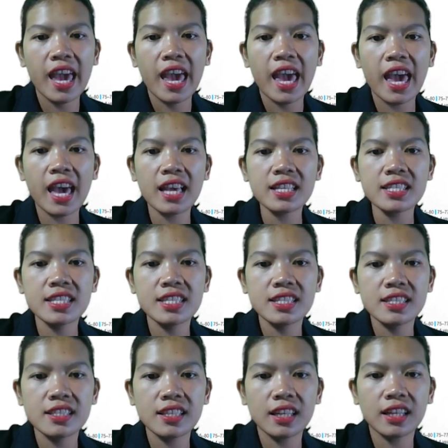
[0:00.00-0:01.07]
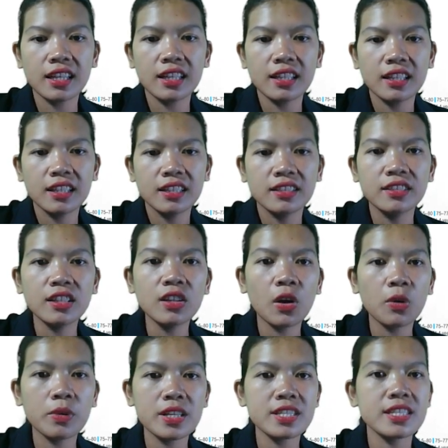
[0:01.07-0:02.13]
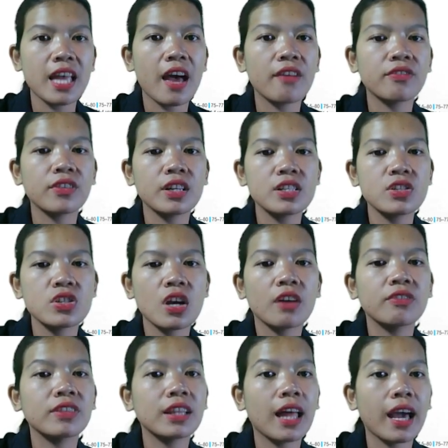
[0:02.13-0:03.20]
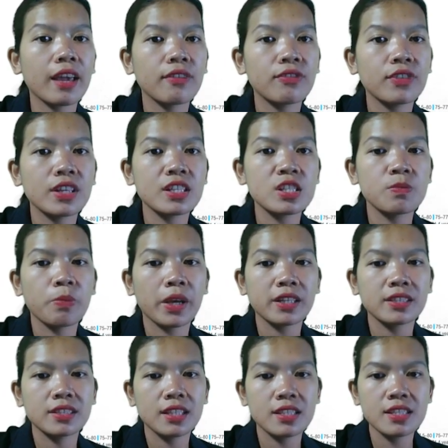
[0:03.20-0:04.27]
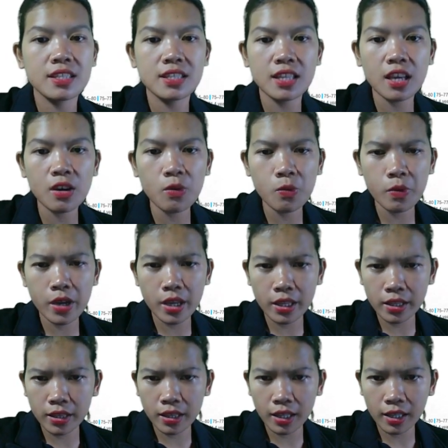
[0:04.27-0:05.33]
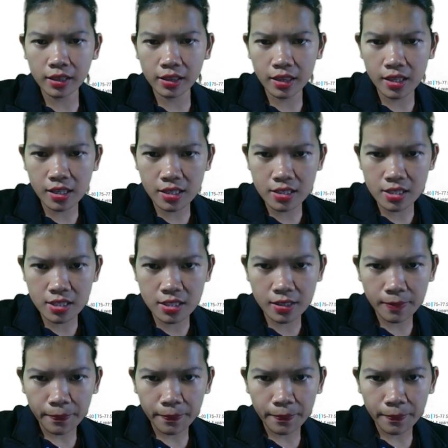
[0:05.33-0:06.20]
has the lowest average of life expectancy with at least